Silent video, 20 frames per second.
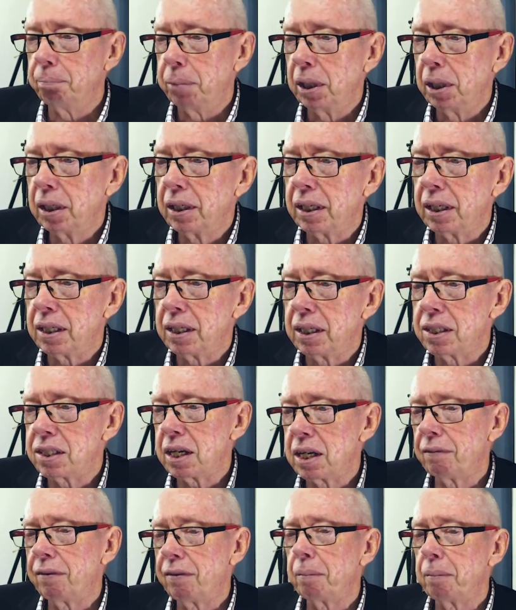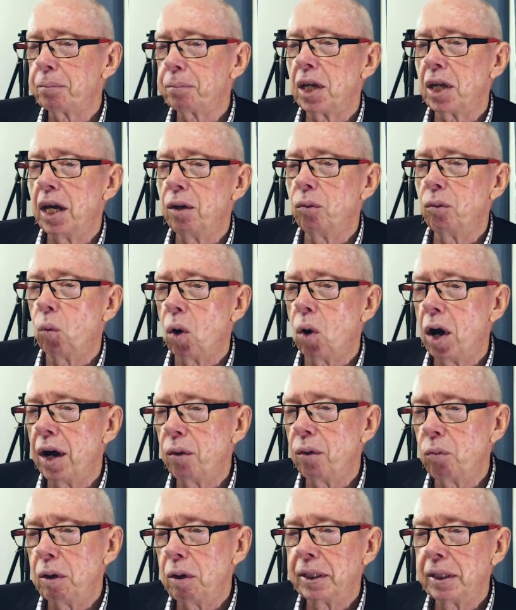building stuff-ups and why
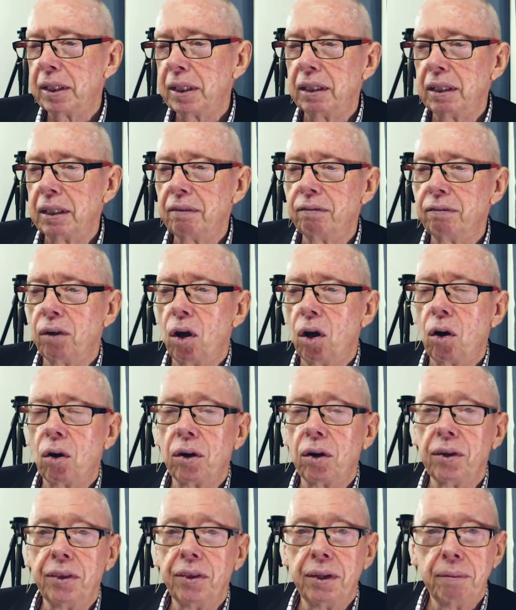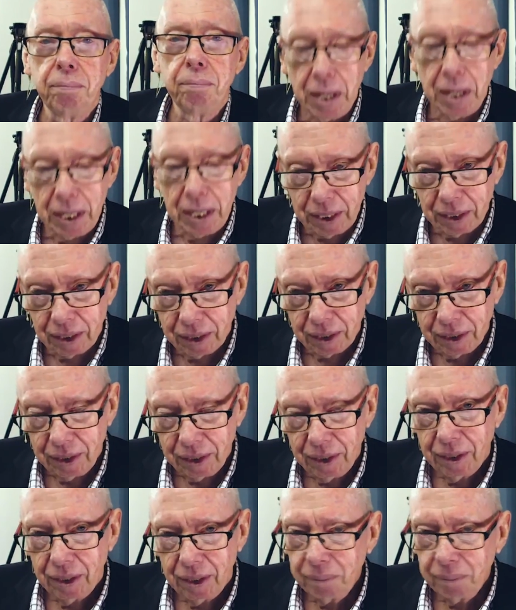women live longer than men.
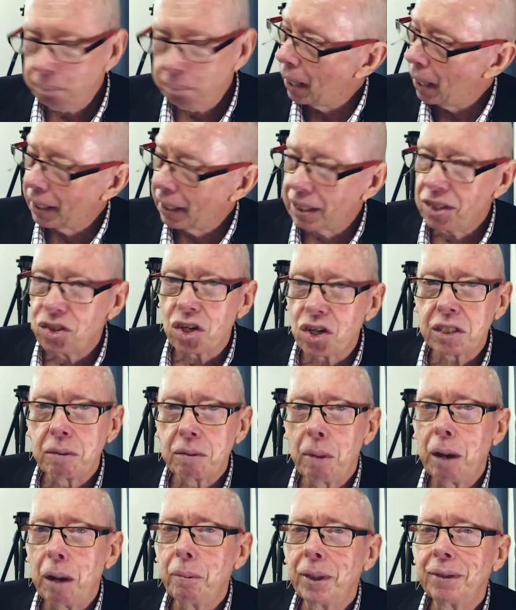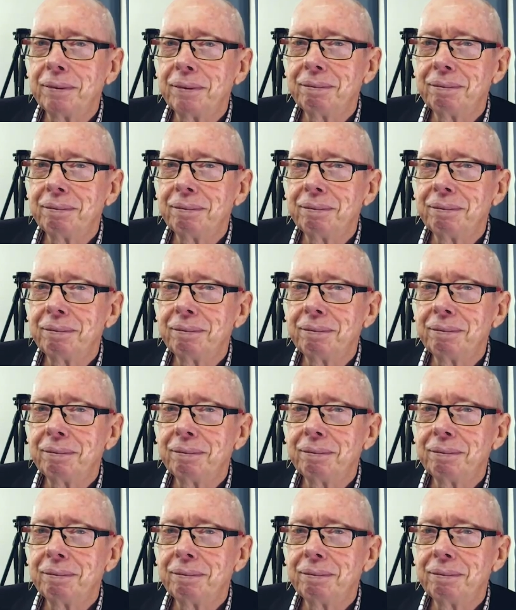Back in just a moment.